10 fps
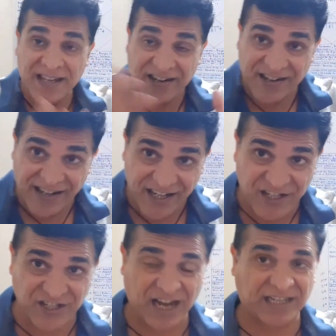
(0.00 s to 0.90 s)

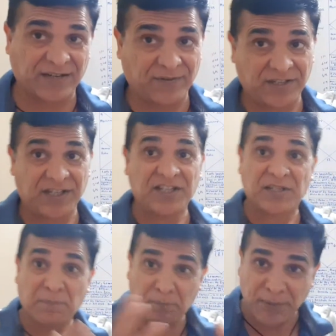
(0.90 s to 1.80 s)
religious
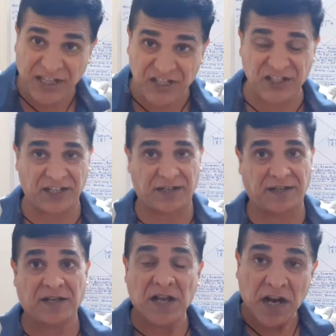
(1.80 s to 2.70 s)
activities,
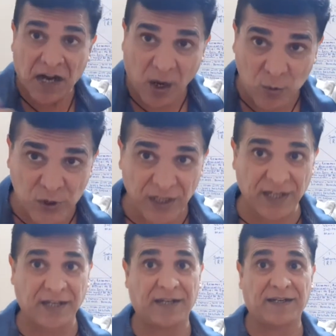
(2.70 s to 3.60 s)
preaching,
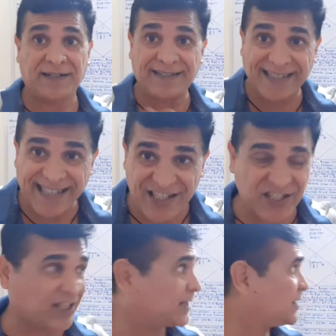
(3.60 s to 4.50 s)
counseling,
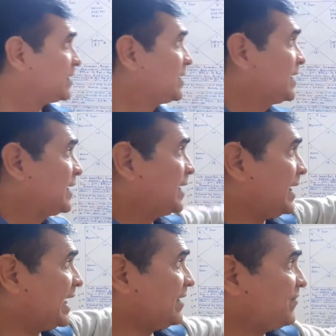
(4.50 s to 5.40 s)
teaching,
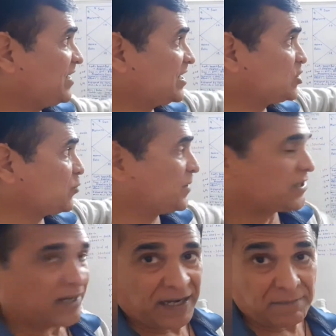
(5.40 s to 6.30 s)
and Venus,
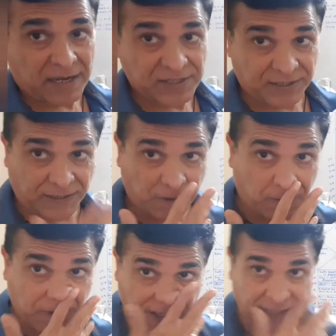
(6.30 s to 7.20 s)
Jupiter and Mars sitting
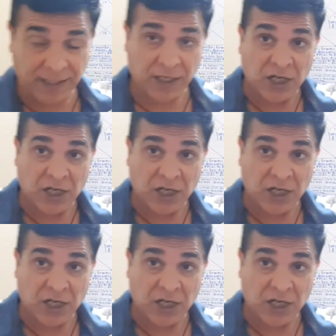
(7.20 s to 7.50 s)
over there.